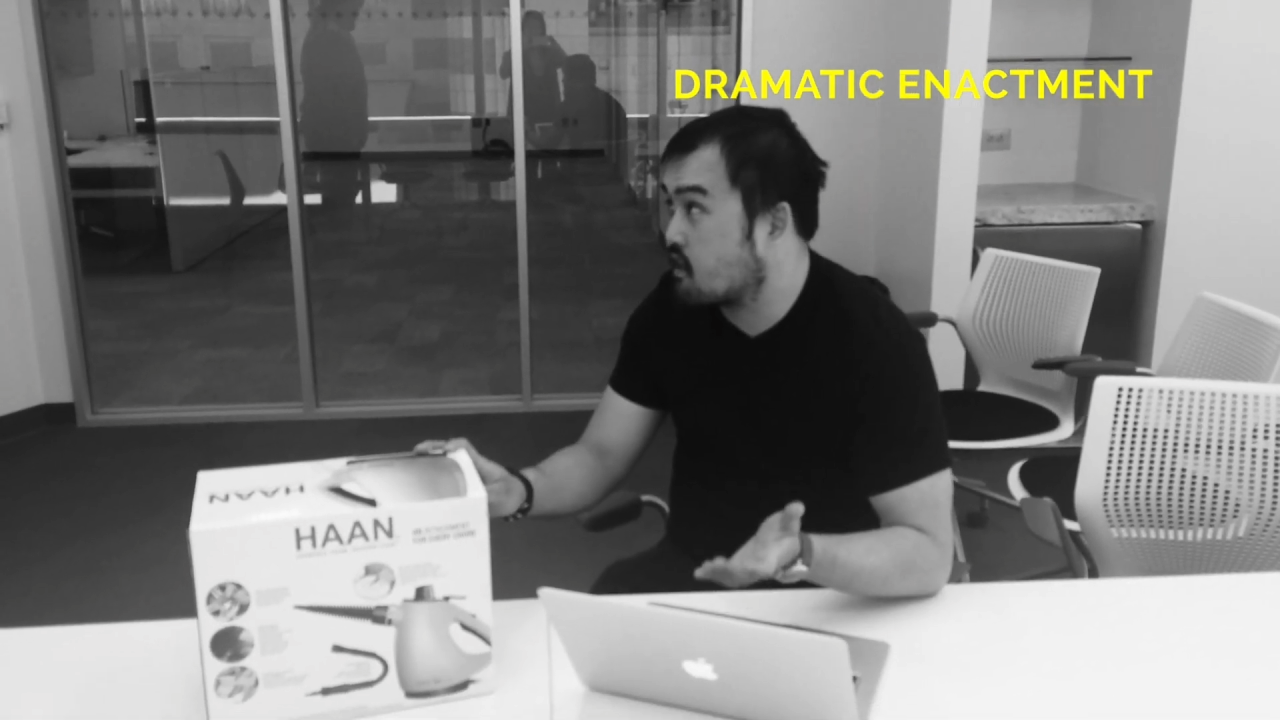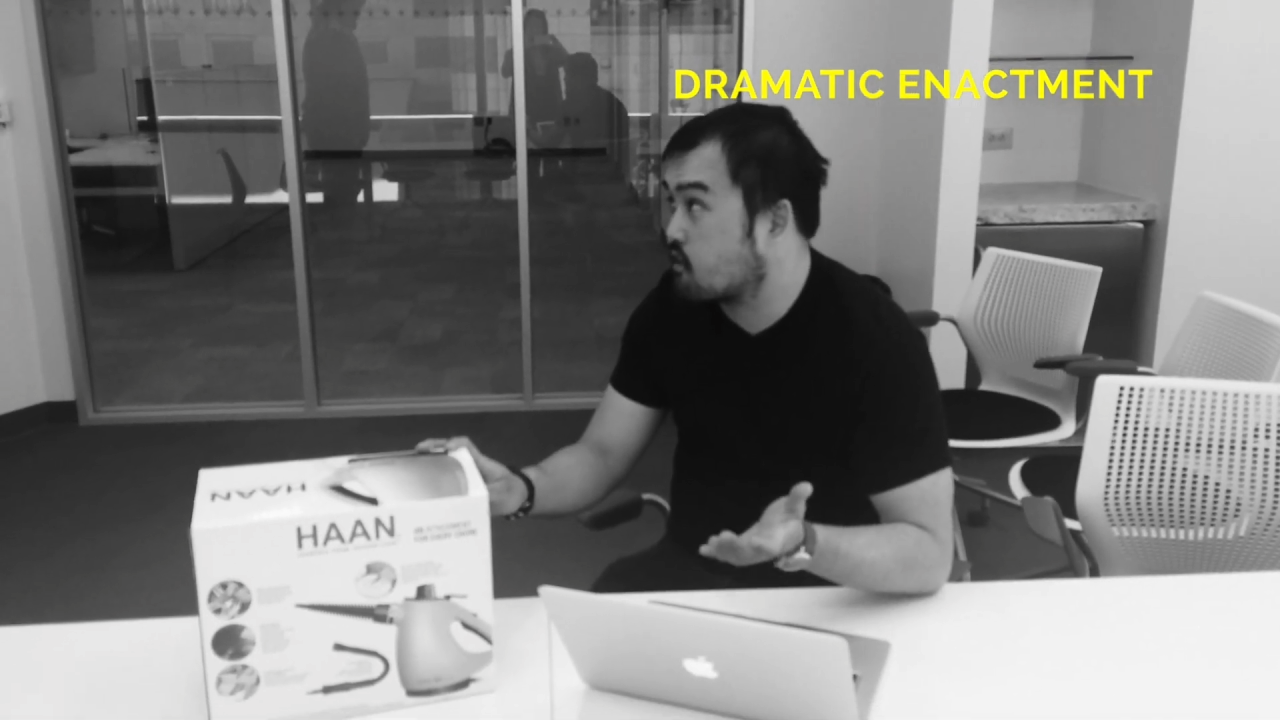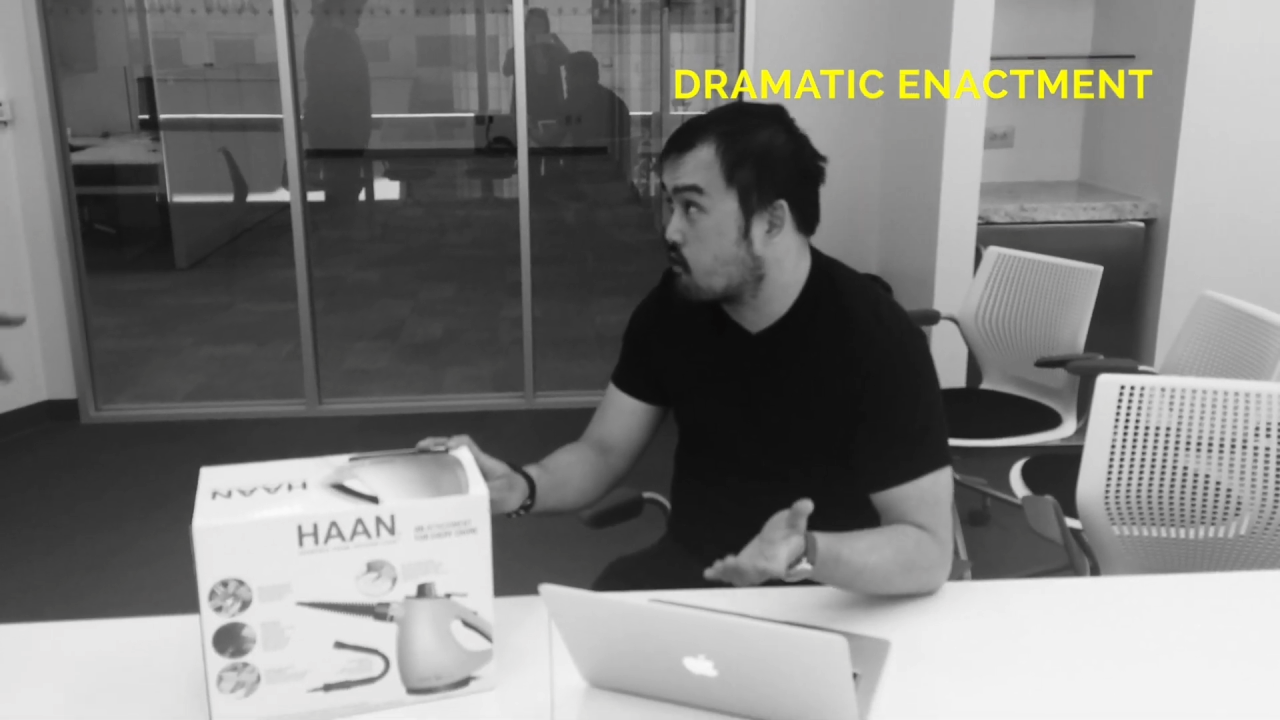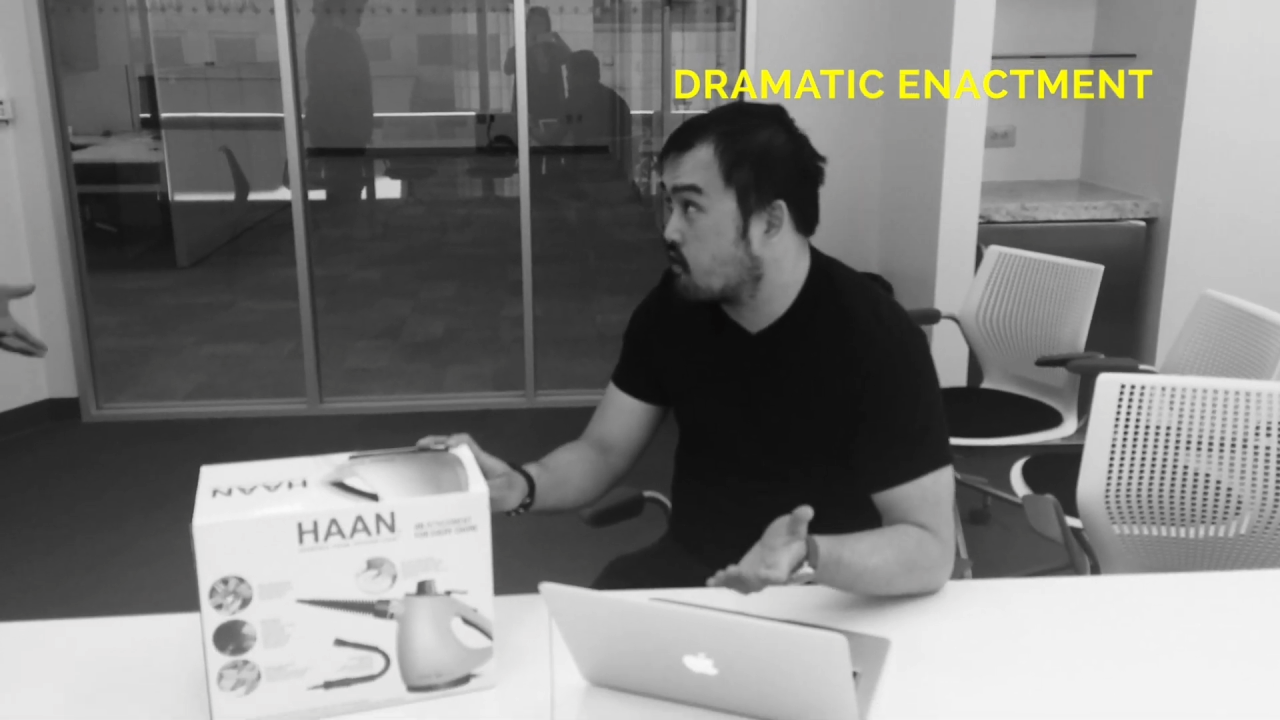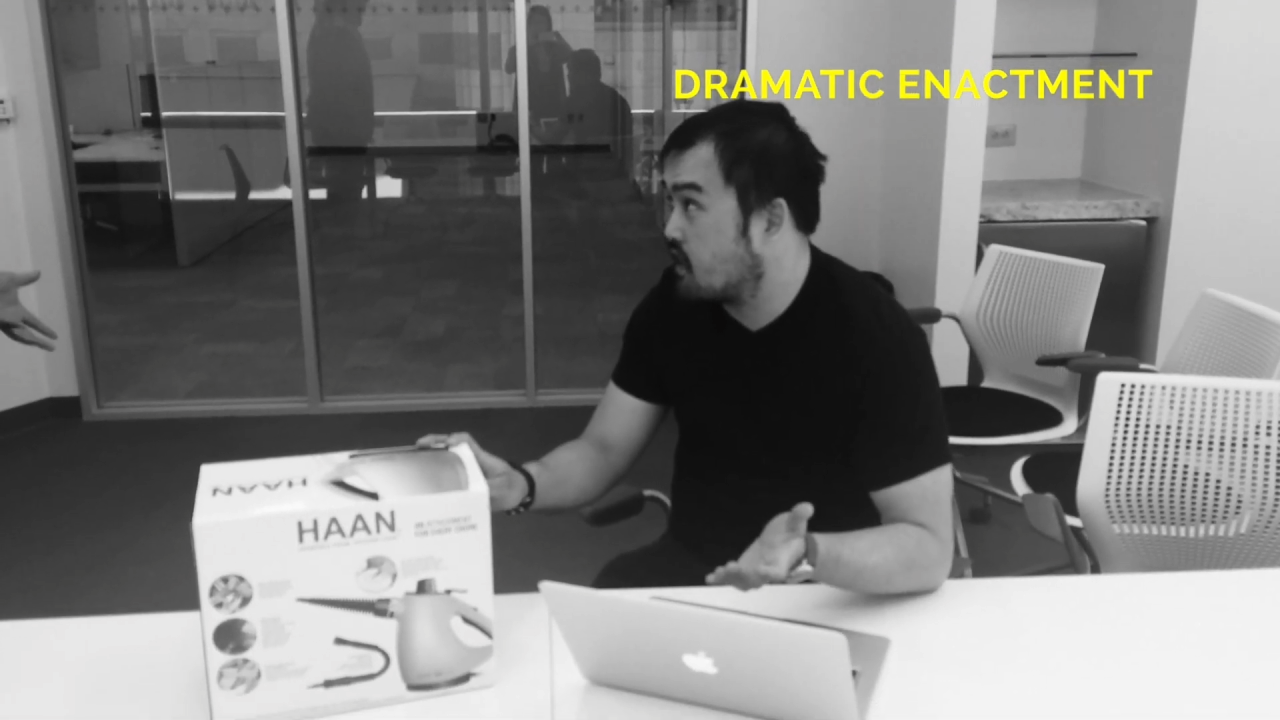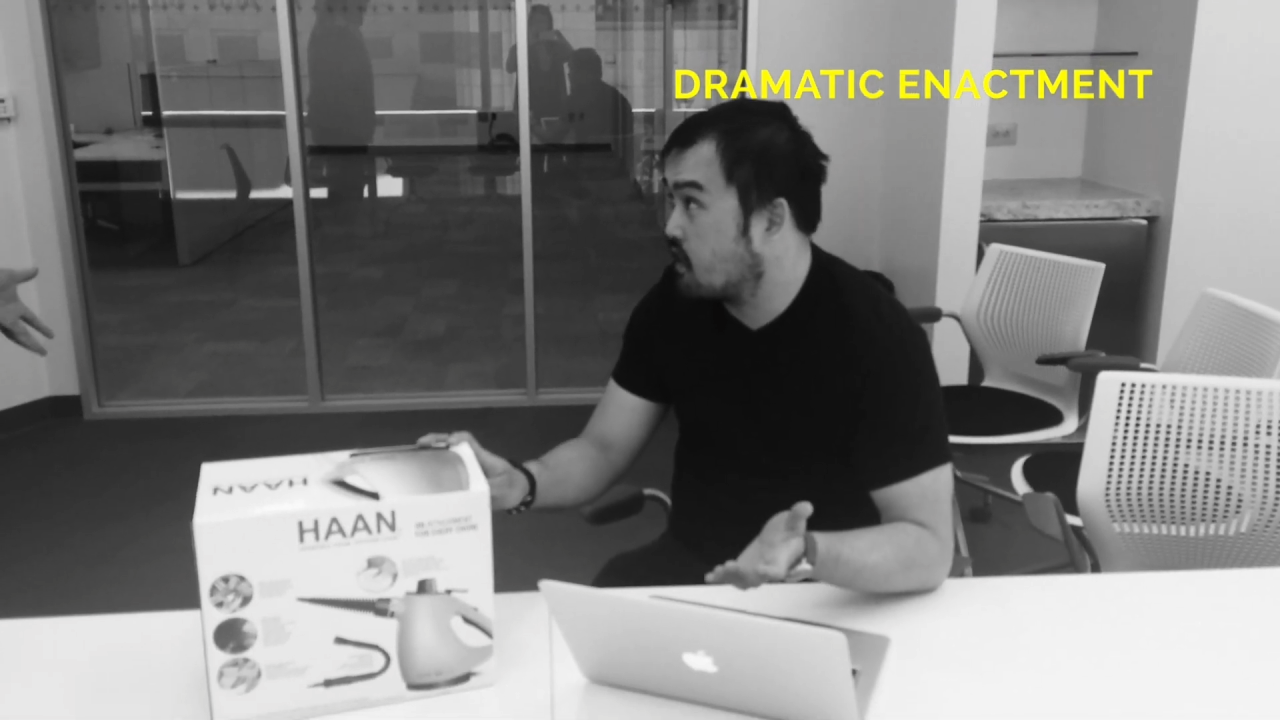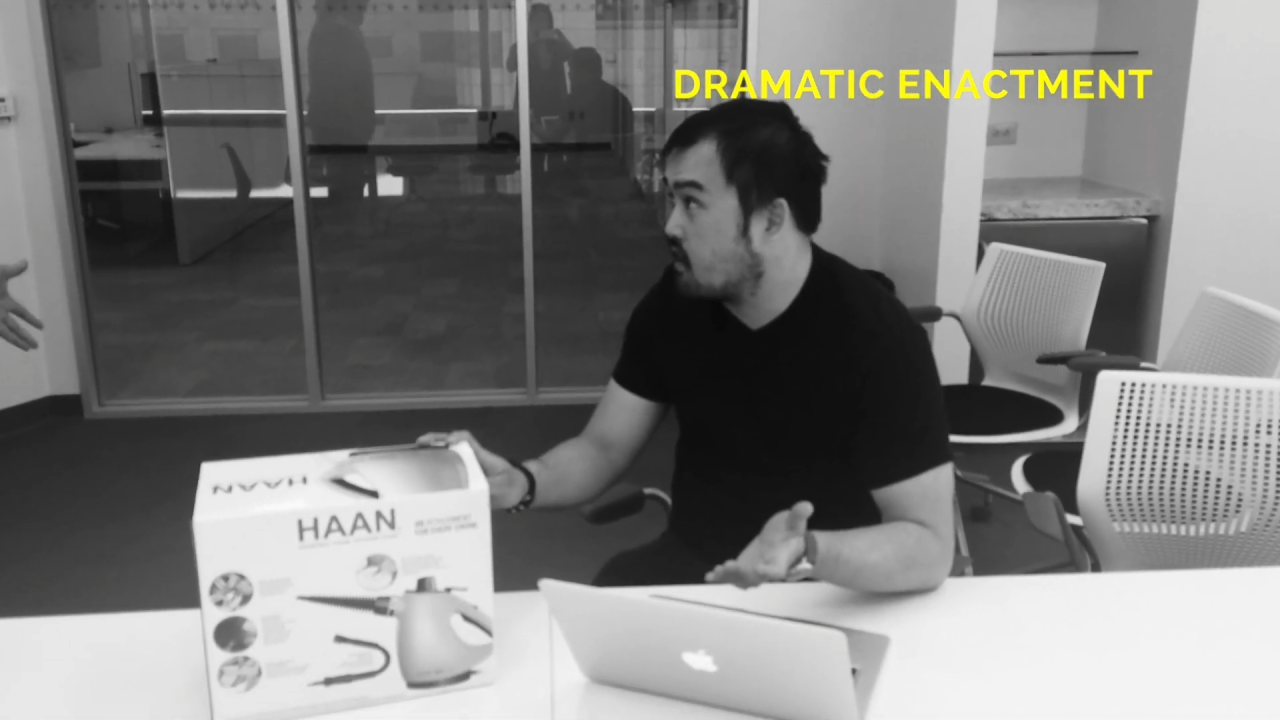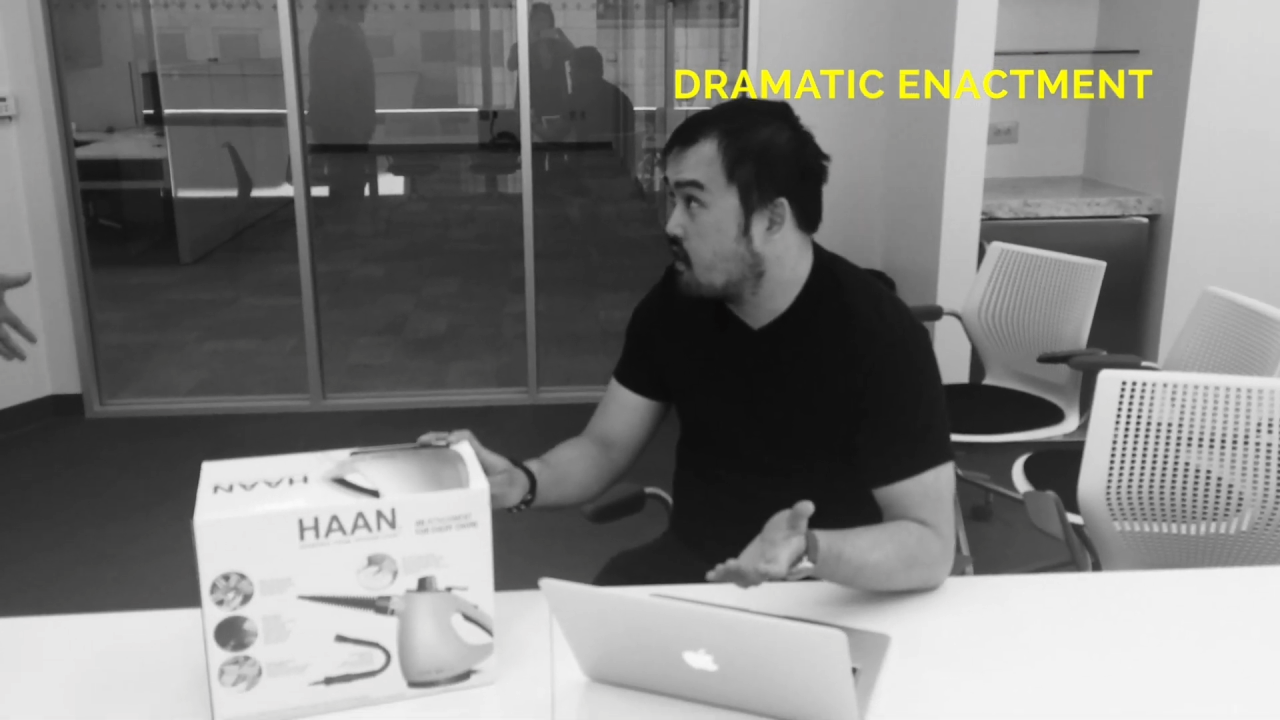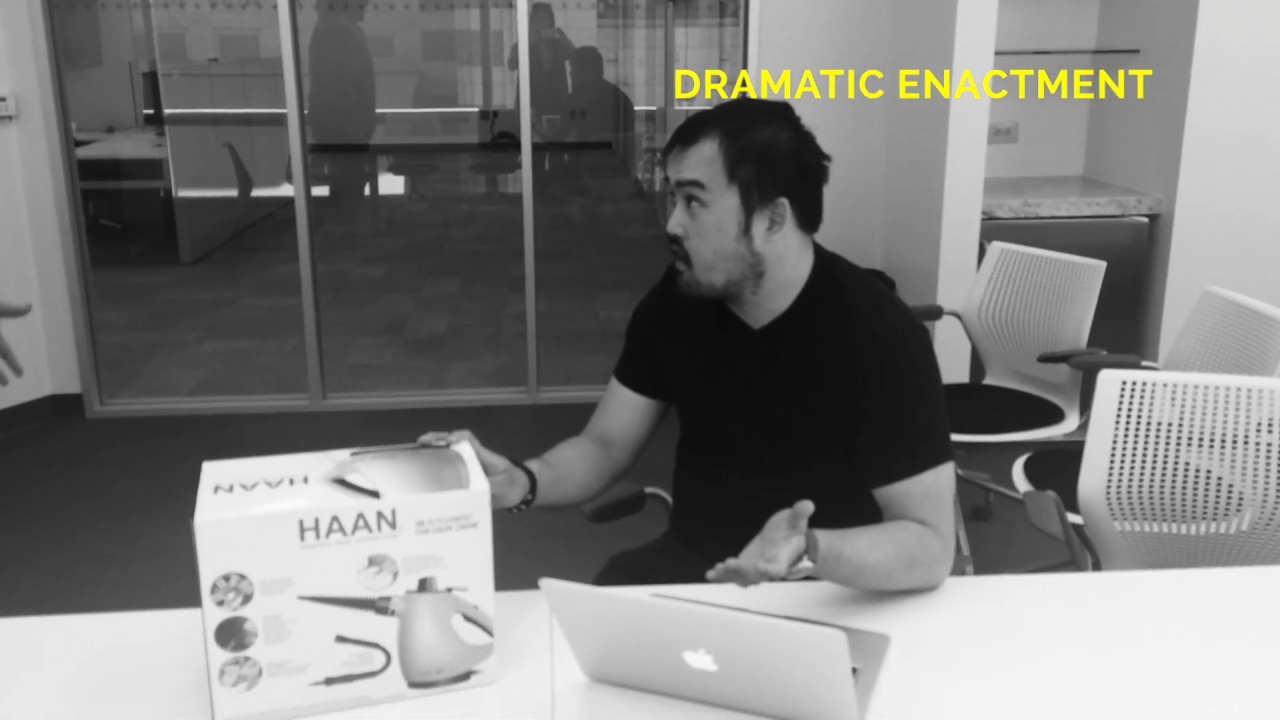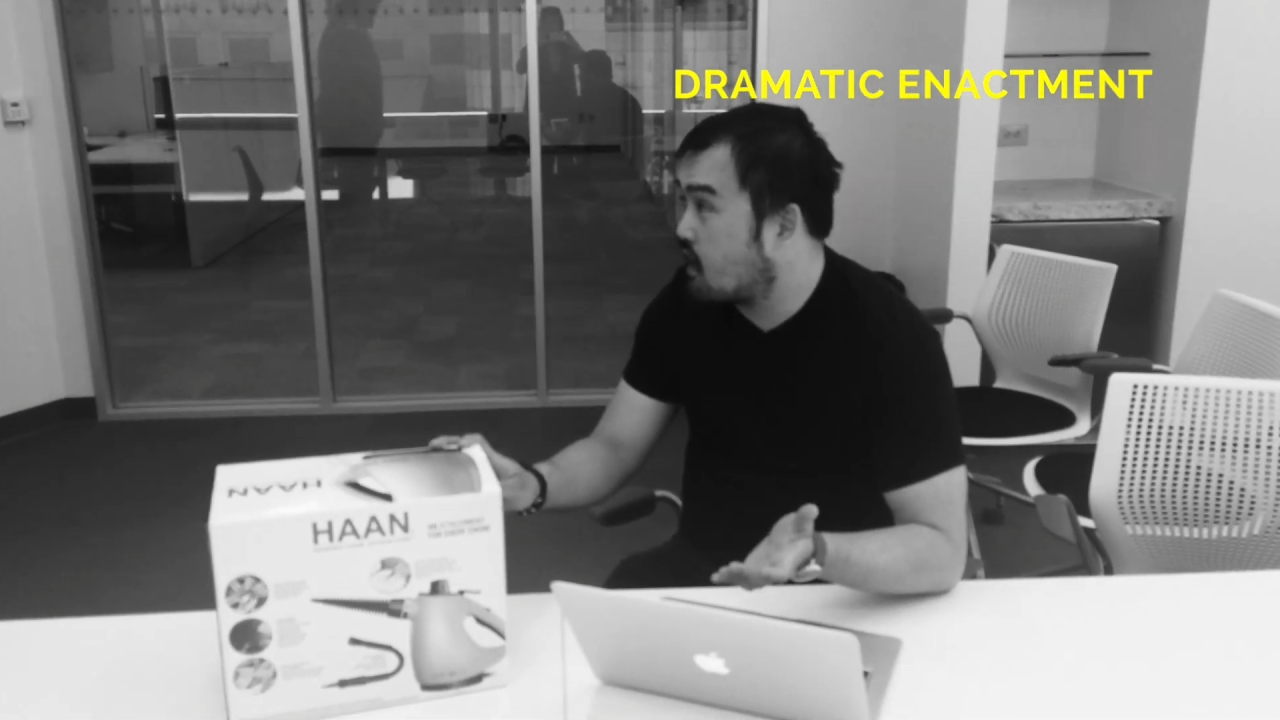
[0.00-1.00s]
not
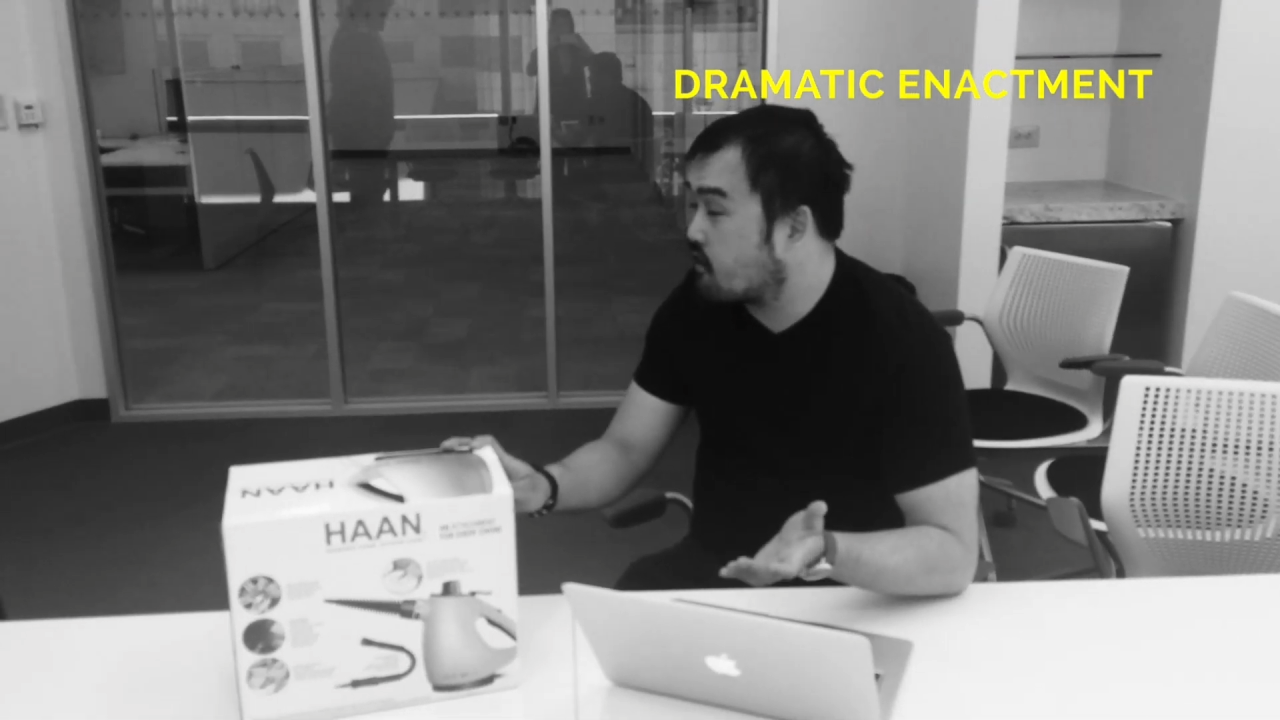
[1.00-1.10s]
three.